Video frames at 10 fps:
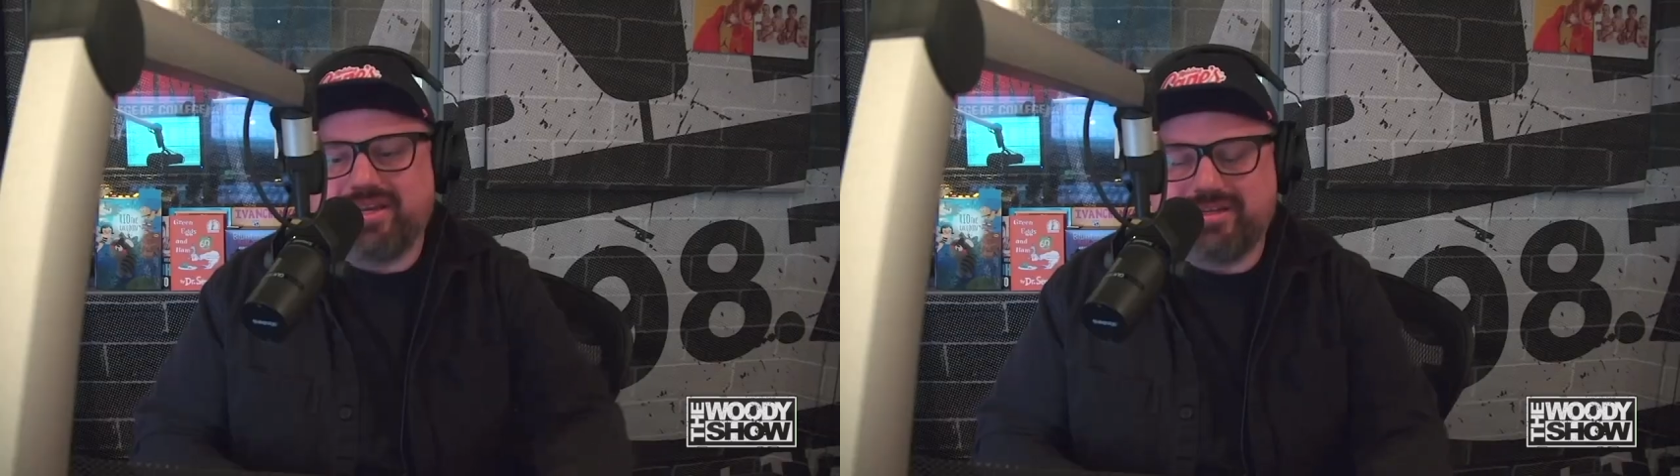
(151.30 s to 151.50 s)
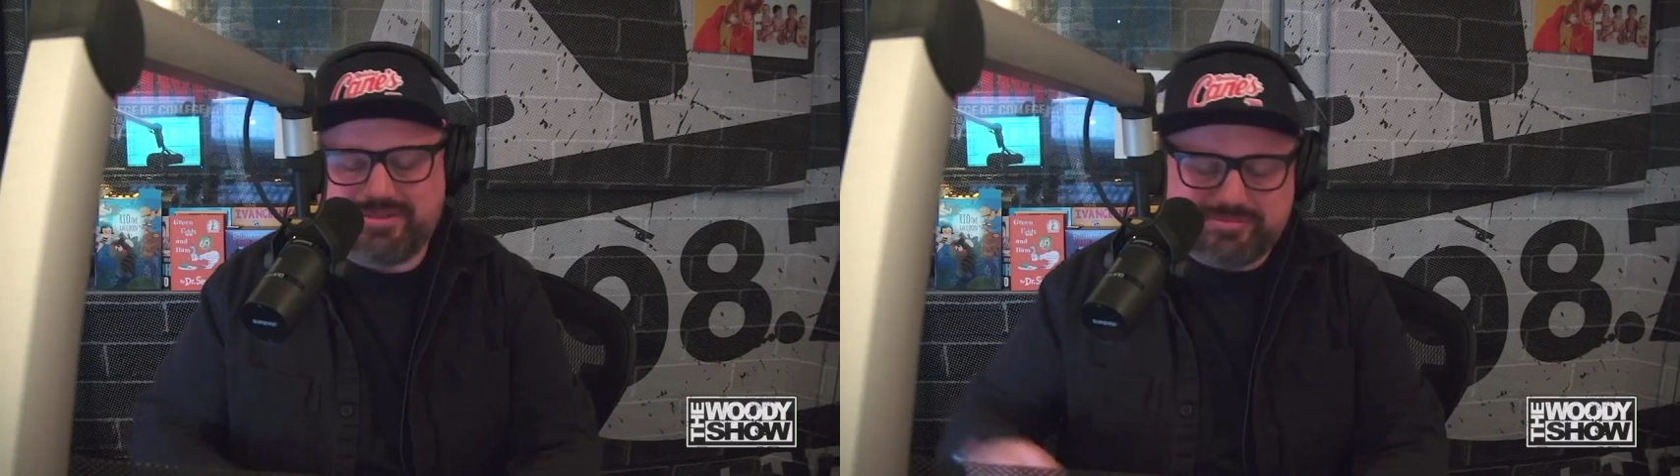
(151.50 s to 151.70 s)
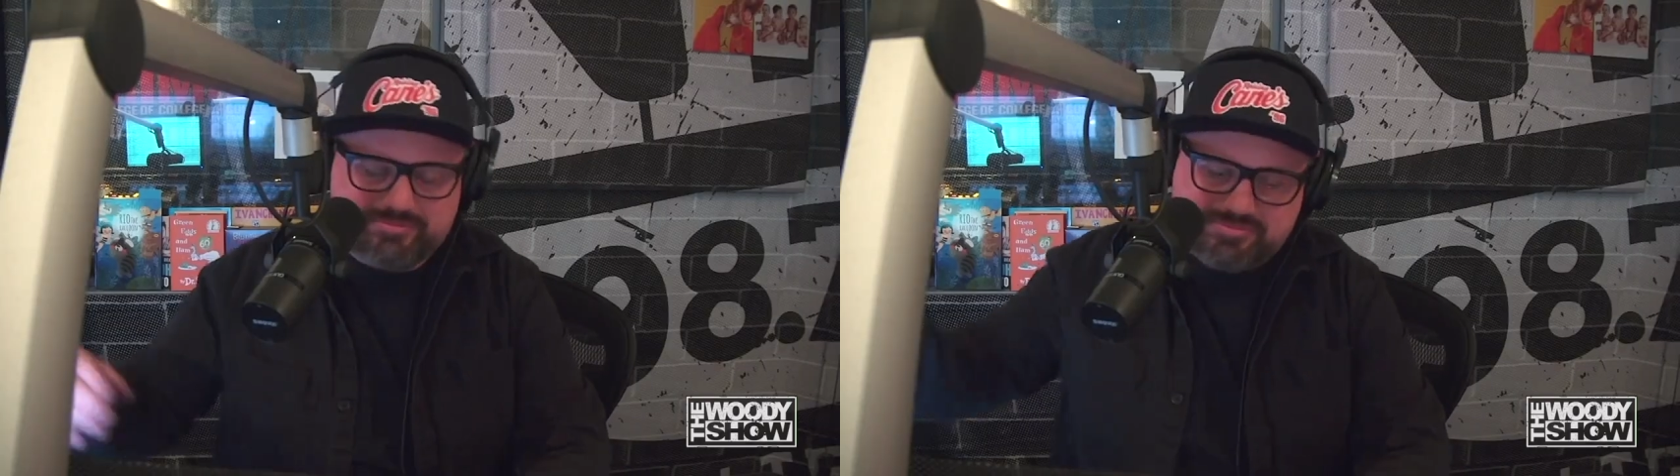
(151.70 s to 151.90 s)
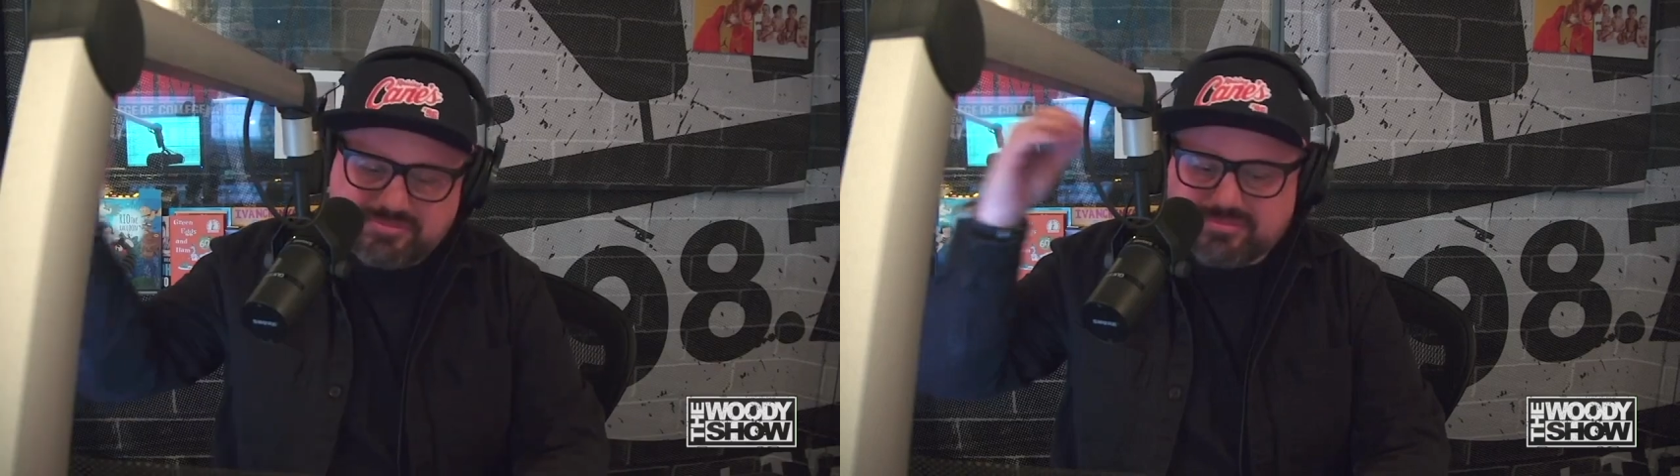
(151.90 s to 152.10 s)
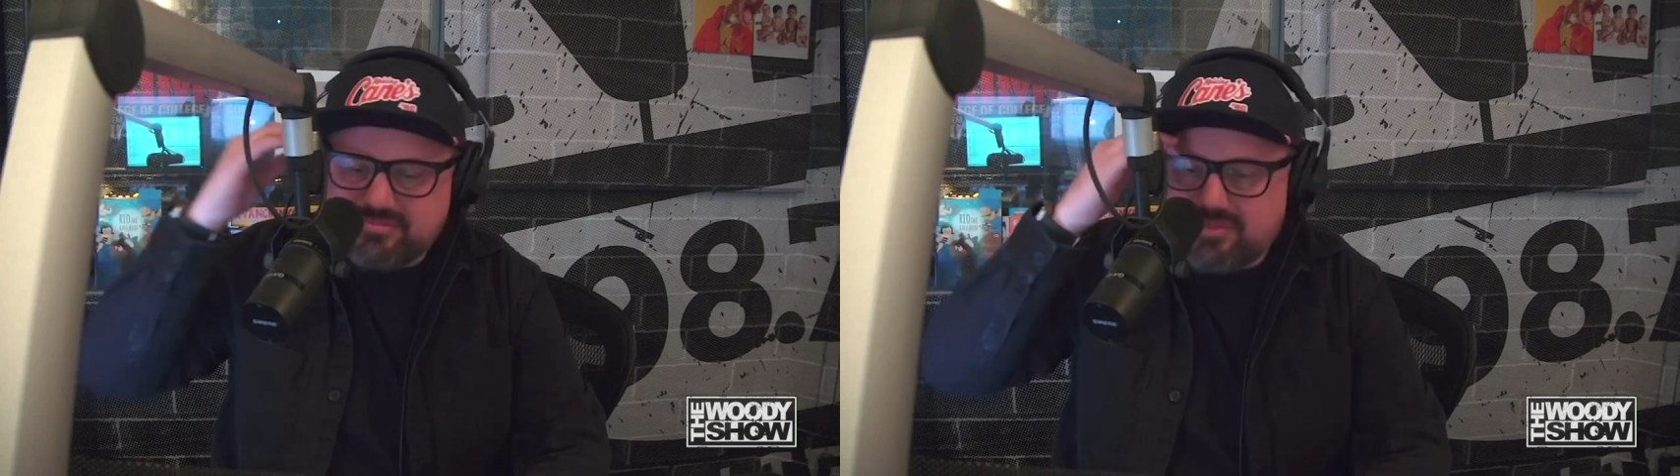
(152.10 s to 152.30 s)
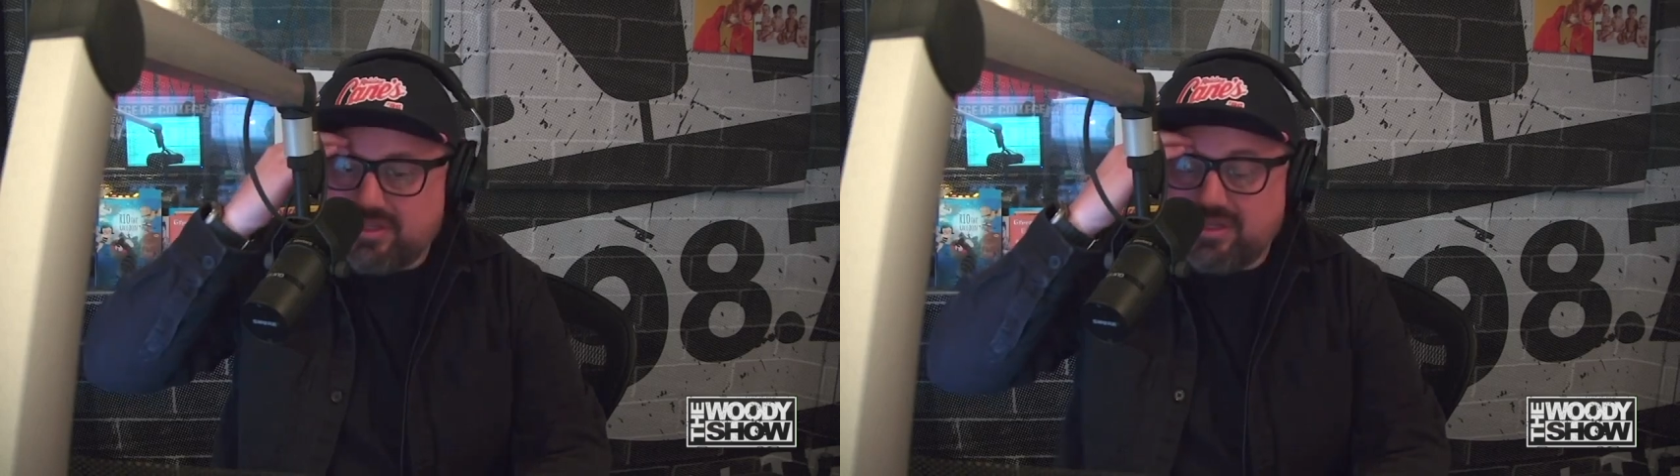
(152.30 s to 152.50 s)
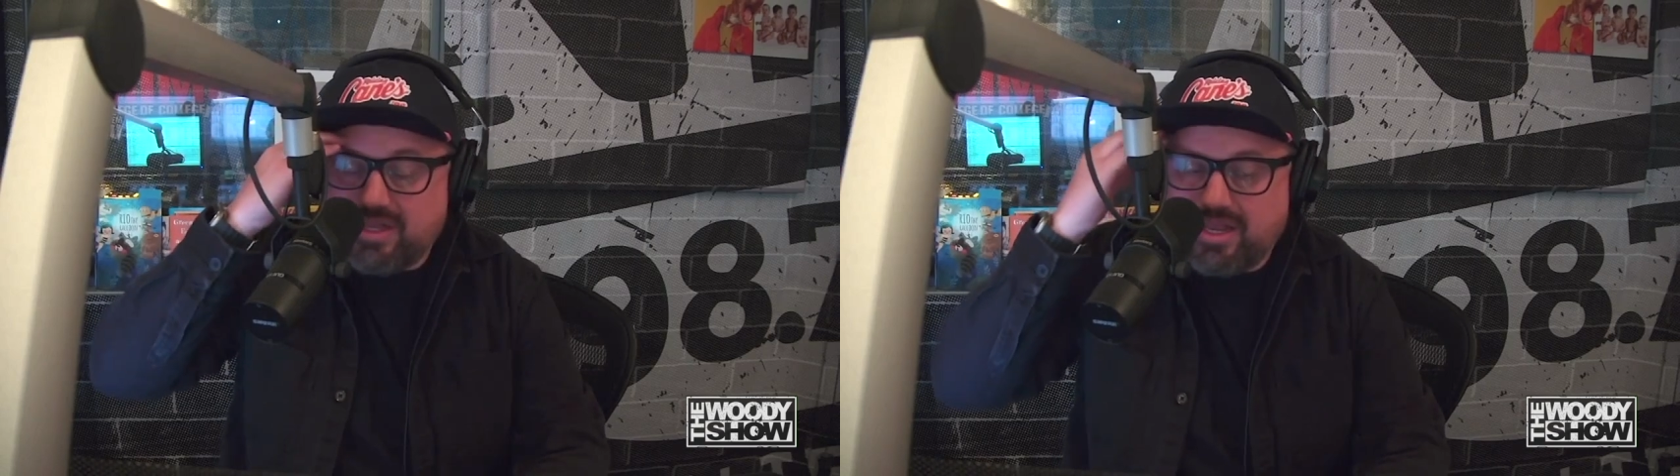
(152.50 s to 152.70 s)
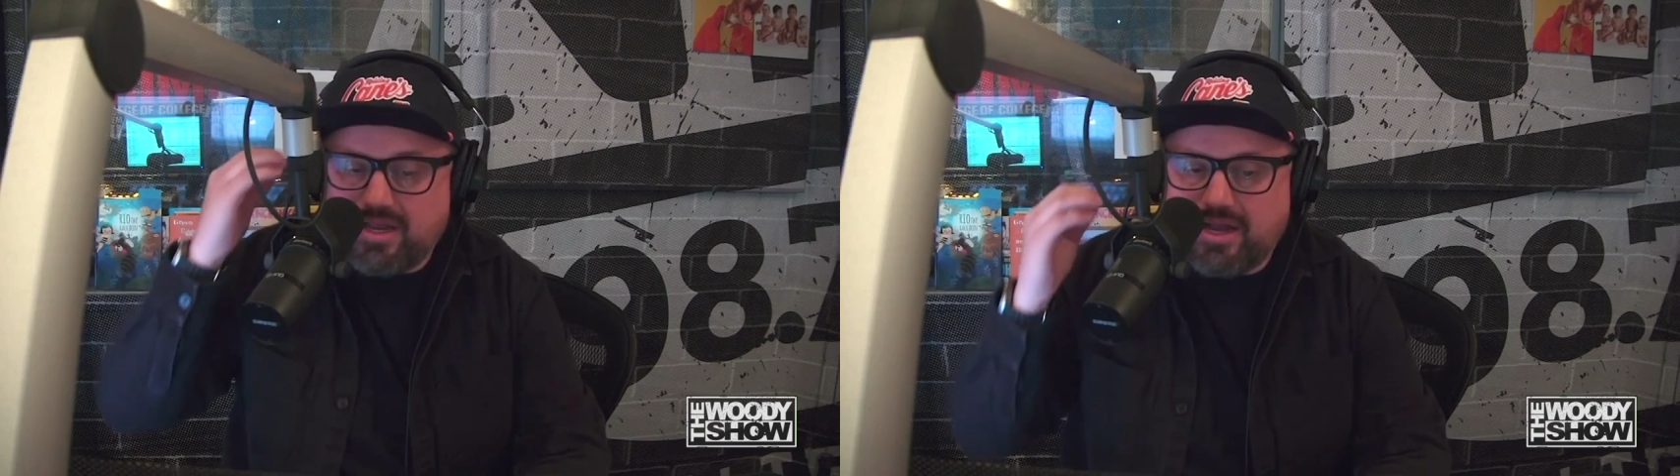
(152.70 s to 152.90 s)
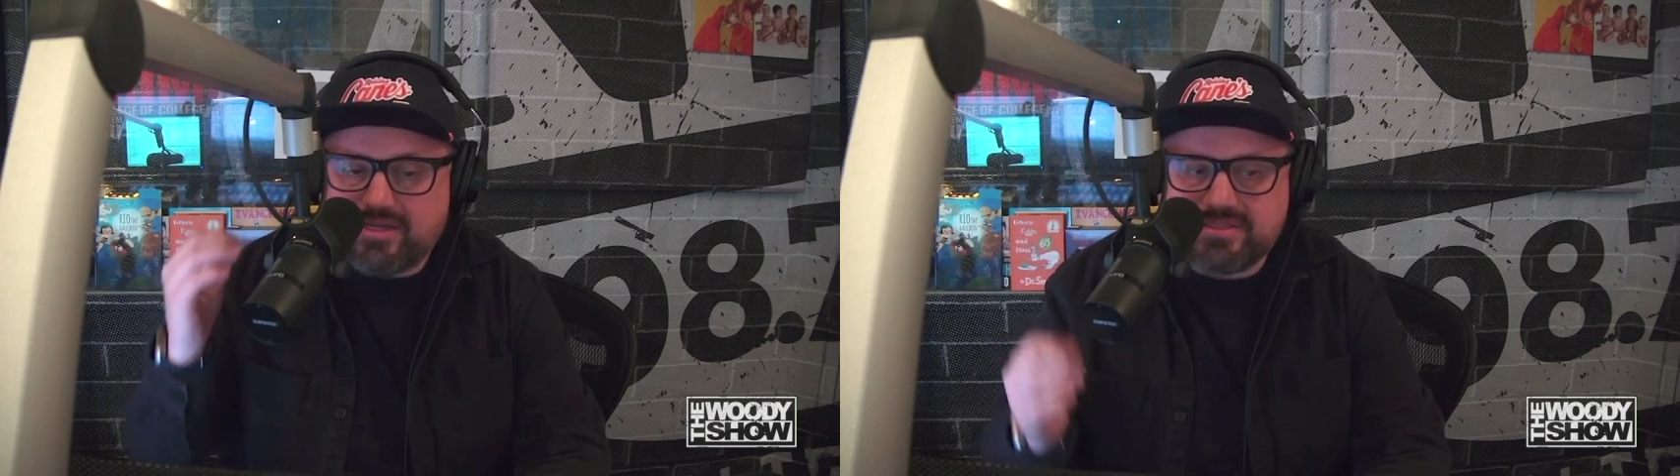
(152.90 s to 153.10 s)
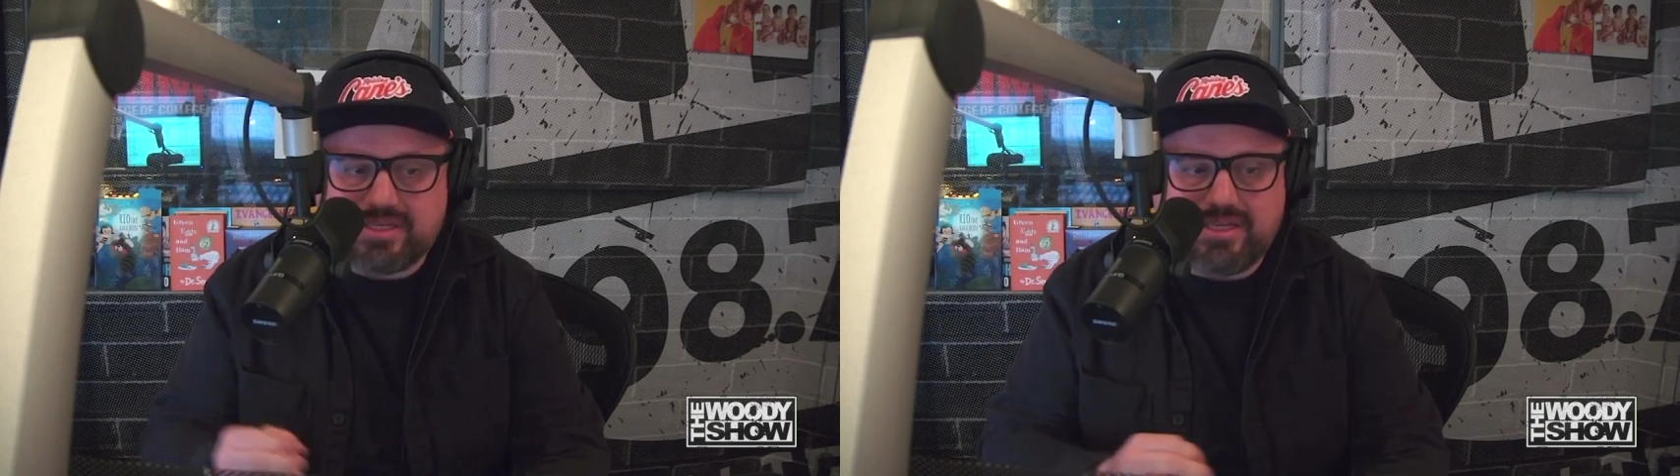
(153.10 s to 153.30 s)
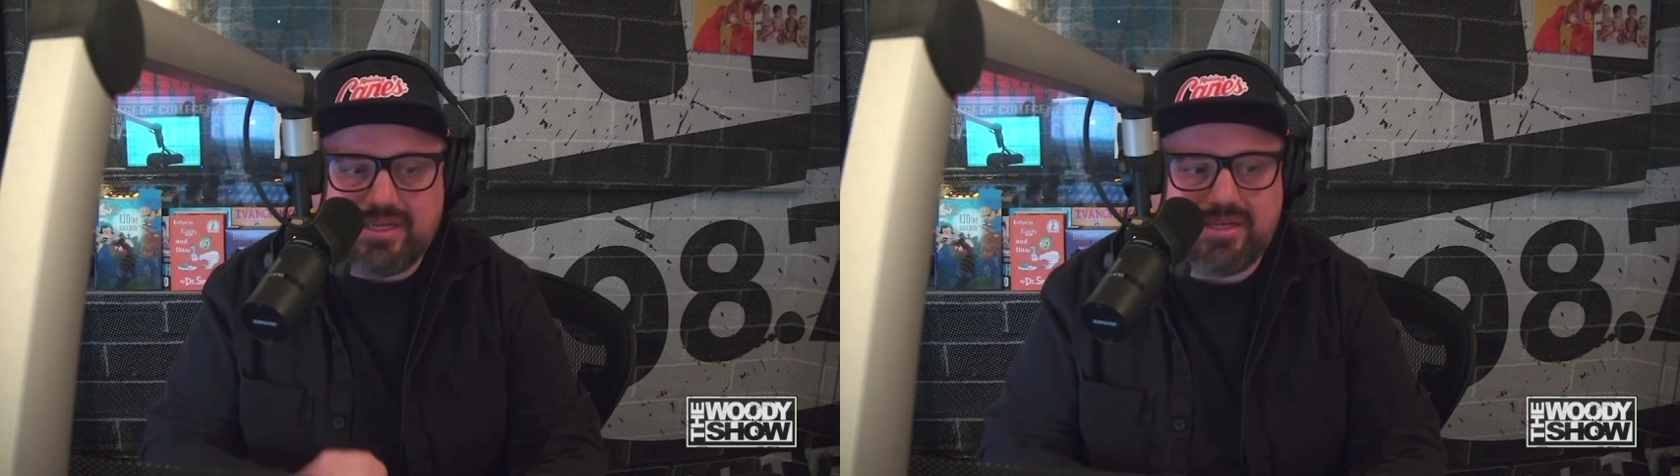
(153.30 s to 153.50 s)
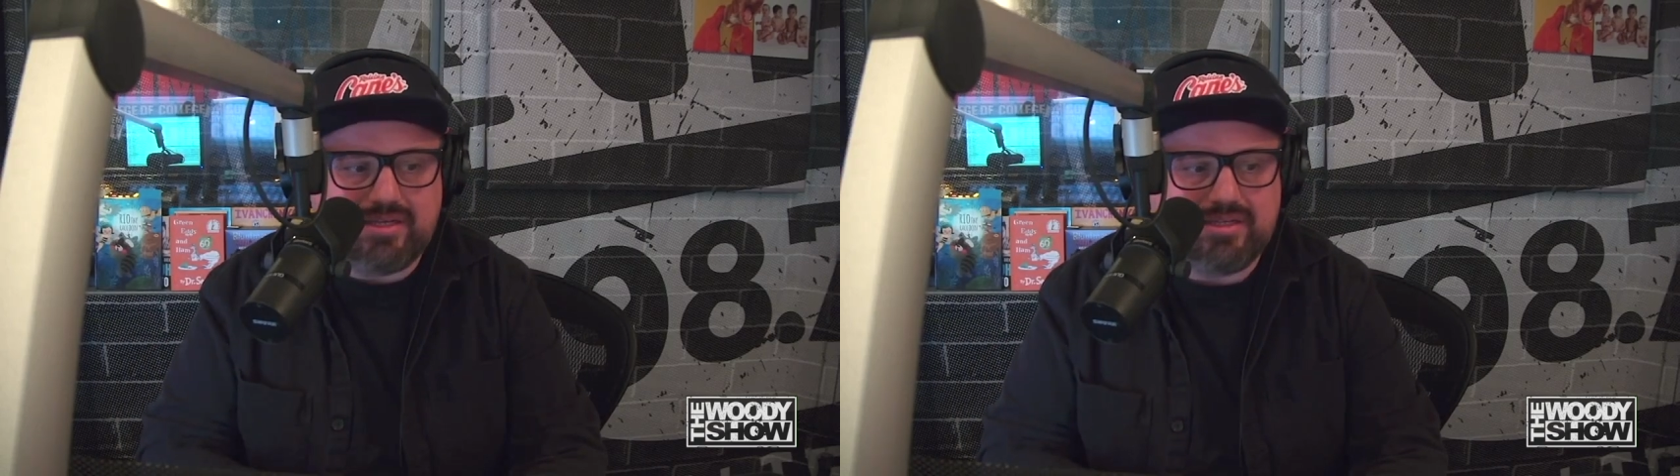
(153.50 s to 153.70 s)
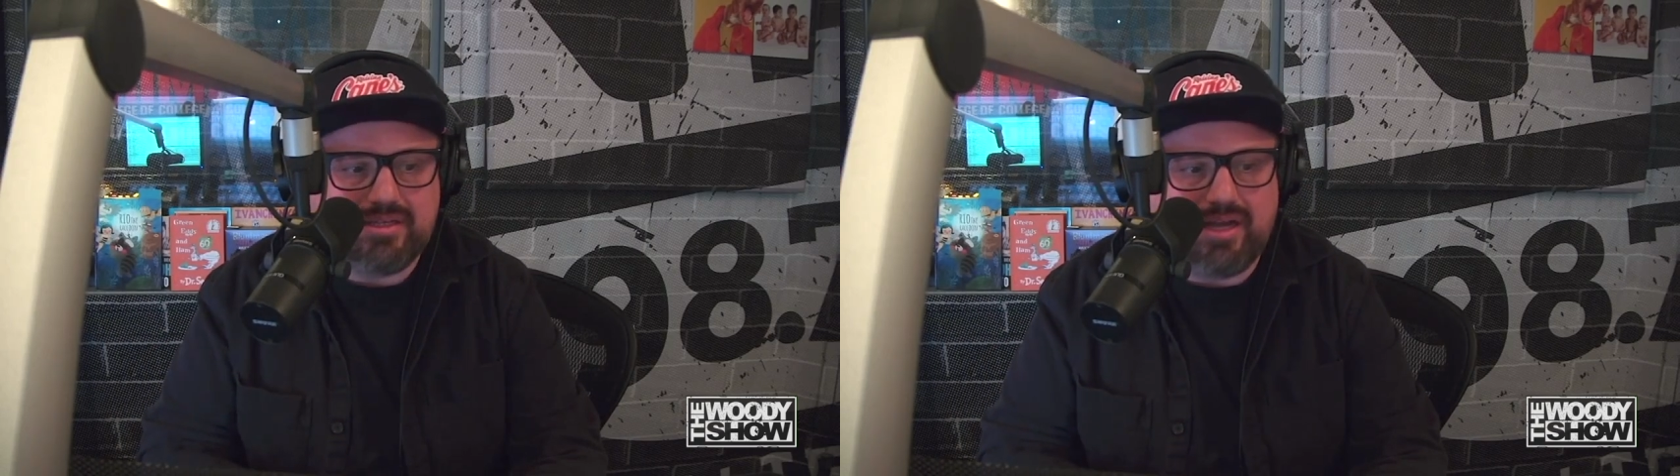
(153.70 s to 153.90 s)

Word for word: um, as a kid,